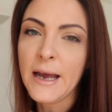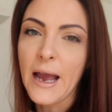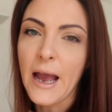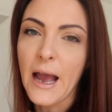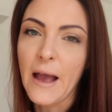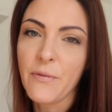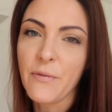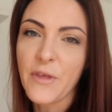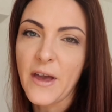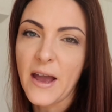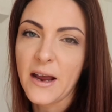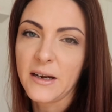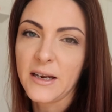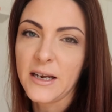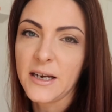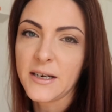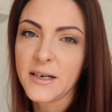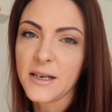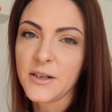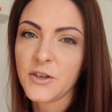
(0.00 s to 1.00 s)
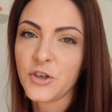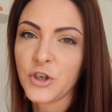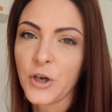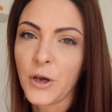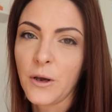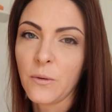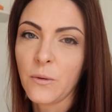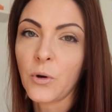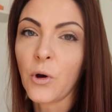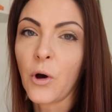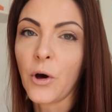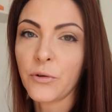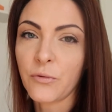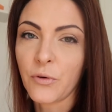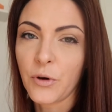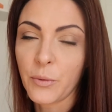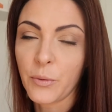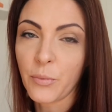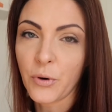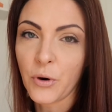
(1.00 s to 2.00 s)
and they needed to go
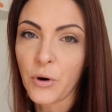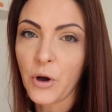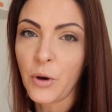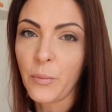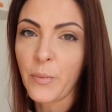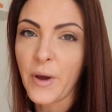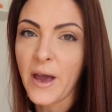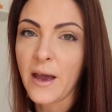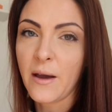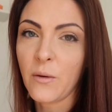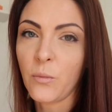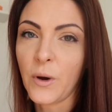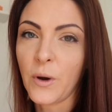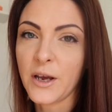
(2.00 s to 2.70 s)
through probate,